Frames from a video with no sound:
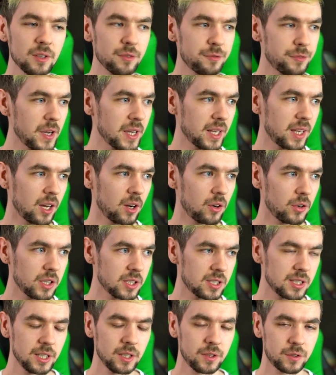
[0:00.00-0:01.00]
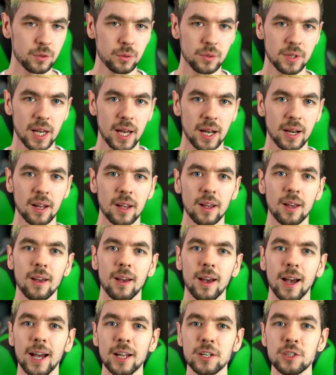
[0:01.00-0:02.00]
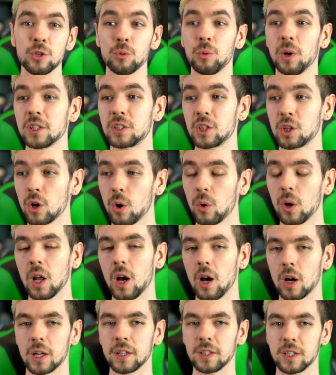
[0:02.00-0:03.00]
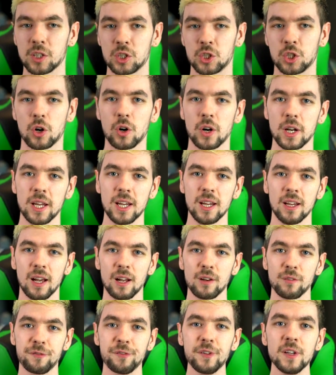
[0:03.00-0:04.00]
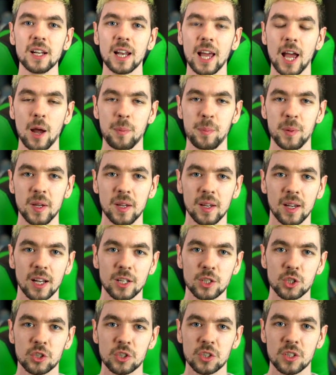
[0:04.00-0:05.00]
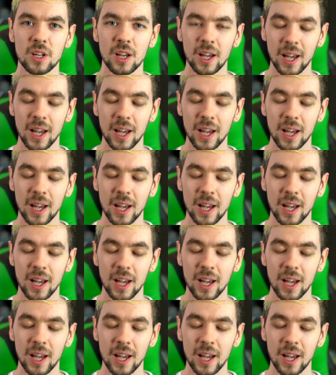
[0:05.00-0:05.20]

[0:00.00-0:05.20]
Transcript: live vicariously through that and you want to go along on this journey and feel happy and just,